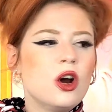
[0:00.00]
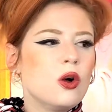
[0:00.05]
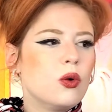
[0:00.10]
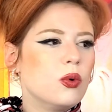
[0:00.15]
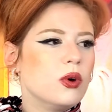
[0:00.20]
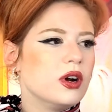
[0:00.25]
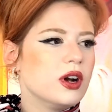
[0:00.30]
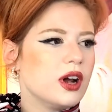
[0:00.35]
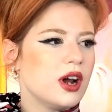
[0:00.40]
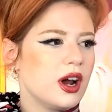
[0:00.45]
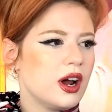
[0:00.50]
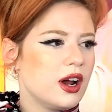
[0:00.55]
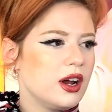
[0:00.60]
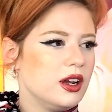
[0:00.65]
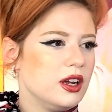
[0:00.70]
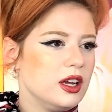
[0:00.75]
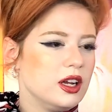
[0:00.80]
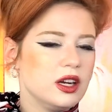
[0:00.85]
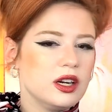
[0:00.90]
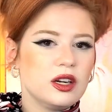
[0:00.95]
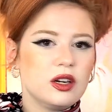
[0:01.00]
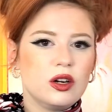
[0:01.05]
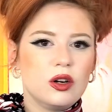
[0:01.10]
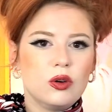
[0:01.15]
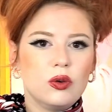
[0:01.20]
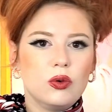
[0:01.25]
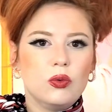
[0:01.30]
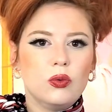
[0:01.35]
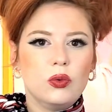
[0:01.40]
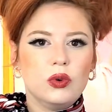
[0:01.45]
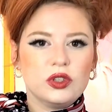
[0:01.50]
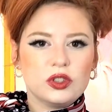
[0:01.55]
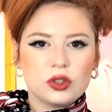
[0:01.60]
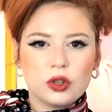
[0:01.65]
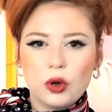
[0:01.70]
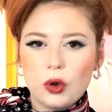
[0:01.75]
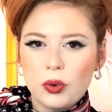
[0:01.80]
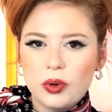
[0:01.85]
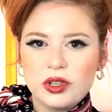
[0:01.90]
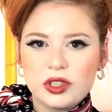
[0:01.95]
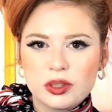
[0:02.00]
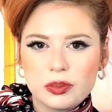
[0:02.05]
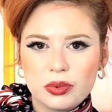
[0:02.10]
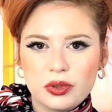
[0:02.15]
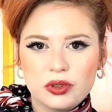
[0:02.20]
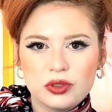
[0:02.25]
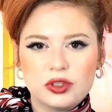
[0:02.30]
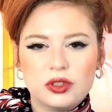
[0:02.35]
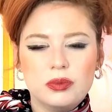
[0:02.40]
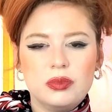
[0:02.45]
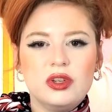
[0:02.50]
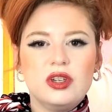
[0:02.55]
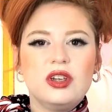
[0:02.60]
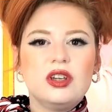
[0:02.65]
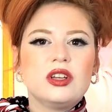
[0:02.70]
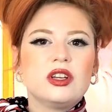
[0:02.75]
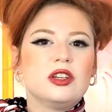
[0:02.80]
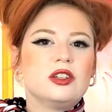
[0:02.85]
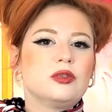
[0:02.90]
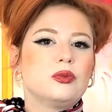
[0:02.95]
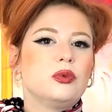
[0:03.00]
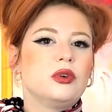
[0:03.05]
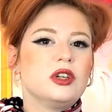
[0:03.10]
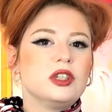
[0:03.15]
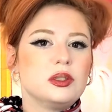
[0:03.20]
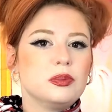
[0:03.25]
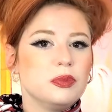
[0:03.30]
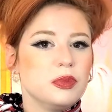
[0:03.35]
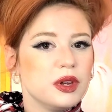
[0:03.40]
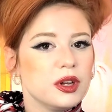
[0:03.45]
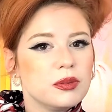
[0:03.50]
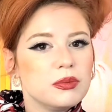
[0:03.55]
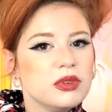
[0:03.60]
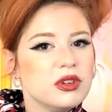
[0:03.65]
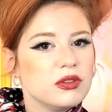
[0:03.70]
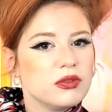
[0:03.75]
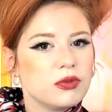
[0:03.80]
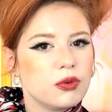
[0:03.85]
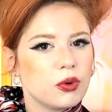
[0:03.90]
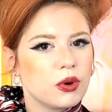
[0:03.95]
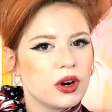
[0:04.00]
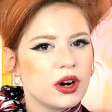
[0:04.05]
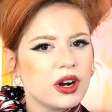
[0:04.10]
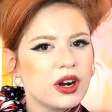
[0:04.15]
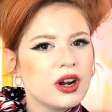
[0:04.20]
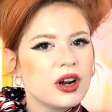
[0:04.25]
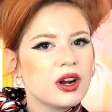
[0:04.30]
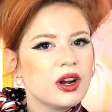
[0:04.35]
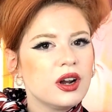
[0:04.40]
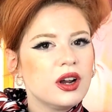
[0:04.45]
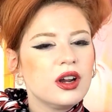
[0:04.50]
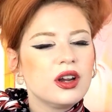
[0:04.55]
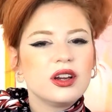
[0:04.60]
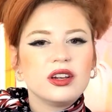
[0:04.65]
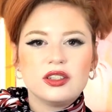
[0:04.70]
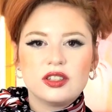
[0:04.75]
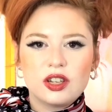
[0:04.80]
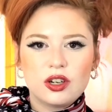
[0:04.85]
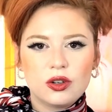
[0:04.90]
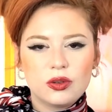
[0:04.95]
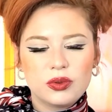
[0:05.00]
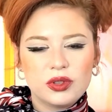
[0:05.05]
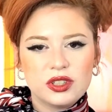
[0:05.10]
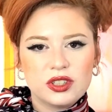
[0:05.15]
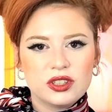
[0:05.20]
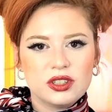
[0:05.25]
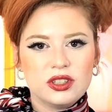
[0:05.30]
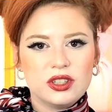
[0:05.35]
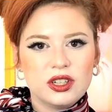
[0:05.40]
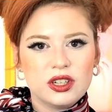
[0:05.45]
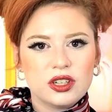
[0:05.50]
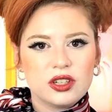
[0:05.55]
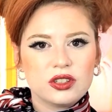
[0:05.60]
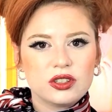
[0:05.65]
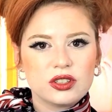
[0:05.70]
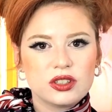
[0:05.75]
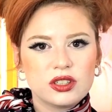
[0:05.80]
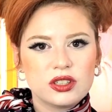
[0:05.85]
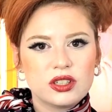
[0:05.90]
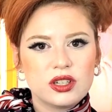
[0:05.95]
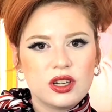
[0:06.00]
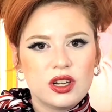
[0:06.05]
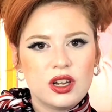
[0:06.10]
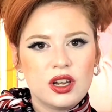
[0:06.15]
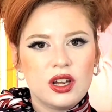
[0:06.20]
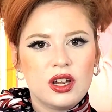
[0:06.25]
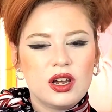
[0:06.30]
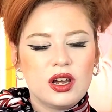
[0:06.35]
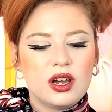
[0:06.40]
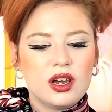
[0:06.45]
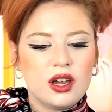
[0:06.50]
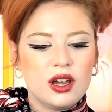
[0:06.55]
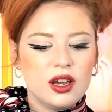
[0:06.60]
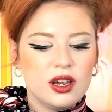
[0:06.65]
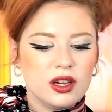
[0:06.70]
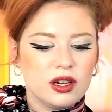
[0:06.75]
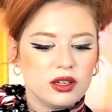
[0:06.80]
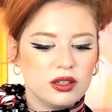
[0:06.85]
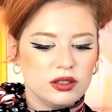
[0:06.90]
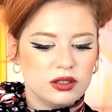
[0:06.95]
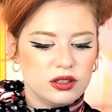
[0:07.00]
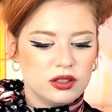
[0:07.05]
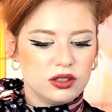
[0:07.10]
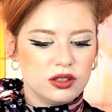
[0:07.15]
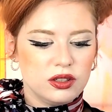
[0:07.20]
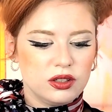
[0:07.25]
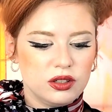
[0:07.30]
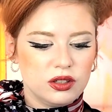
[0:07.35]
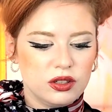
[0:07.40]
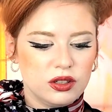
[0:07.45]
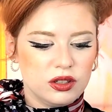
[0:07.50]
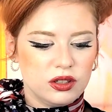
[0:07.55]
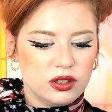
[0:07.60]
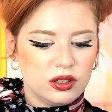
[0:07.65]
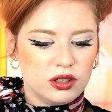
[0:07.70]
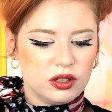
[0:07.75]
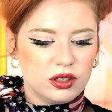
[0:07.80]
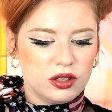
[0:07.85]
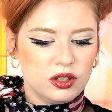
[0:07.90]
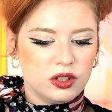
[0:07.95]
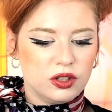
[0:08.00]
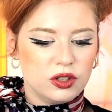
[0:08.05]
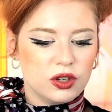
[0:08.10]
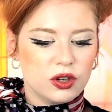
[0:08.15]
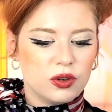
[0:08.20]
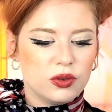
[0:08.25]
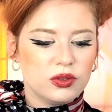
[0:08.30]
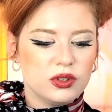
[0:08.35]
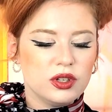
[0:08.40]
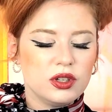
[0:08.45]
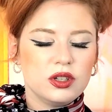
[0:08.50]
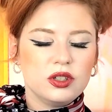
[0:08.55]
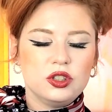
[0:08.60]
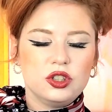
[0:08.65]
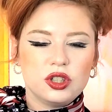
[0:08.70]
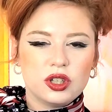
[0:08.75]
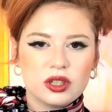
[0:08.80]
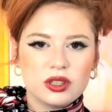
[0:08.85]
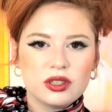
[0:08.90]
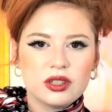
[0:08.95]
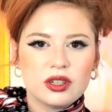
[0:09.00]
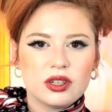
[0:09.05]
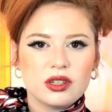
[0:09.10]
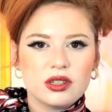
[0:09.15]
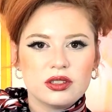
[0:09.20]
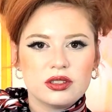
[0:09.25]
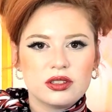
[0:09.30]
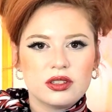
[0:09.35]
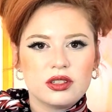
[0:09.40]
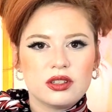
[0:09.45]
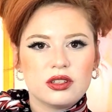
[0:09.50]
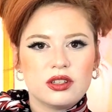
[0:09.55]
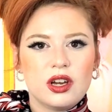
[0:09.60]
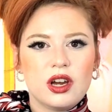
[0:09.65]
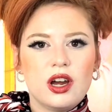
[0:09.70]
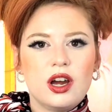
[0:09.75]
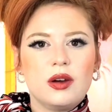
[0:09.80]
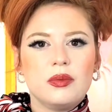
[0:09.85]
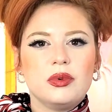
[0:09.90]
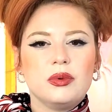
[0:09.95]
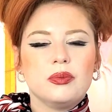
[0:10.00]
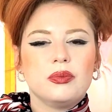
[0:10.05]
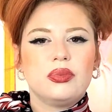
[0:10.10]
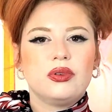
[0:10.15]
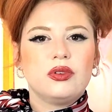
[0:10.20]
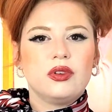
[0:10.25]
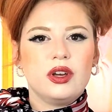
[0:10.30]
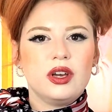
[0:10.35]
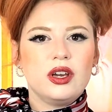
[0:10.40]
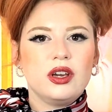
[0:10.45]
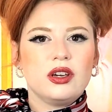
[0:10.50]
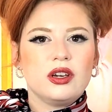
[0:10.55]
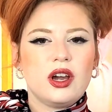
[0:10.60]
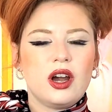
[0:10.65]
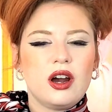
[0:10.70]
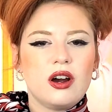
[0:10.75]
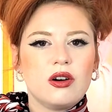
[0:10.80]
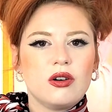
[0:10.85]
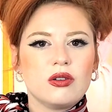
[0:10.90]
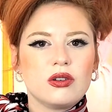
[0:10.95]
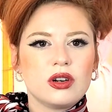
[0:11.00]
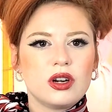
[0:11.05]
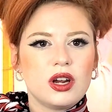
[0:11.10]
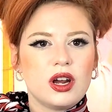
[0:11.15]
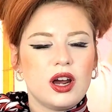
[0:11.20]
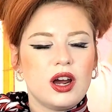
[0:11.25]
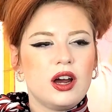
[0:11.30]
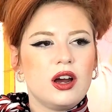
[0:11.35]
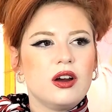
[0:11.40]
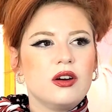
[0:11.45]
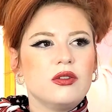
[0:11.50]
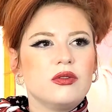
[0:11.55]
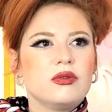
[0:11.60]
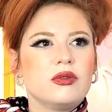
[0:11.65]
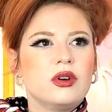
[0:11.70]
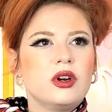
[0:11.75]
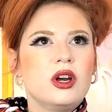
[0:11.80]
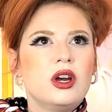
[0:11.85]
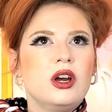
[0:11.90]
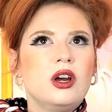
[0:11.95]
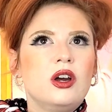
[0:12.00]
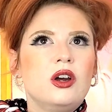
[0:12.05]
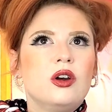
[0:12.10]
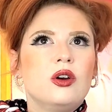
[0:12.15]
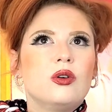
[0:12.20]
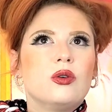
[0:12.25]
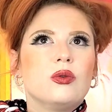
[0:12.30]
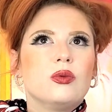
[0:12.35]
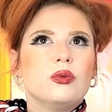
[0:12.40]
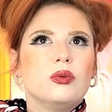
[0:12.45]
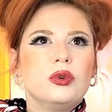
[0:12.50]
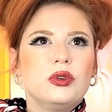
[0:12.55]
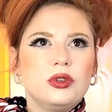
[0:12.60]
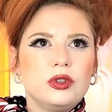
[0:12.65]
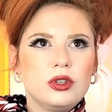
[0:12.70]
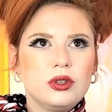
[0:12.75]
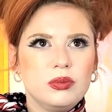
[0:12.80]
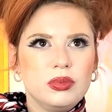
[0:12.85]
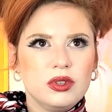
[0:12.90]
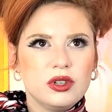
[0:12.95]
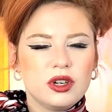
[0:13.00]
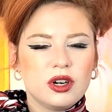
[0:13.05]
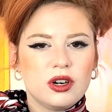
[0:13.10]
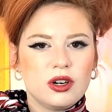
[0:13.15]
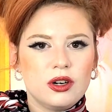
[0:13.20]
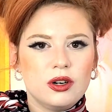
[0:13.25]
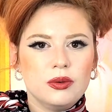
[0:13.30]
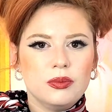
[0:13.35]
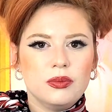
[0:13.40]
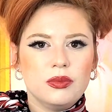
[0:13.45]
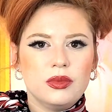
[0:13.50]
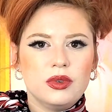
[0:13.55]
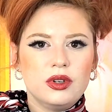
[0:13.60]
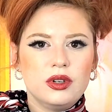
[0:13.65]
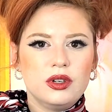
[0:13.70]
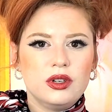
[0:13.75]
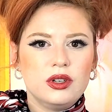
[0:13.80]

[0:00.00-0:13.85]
what it was always supposed to be. thats what it's been before until recent years. And, you know, the agendas that have been playing out have really become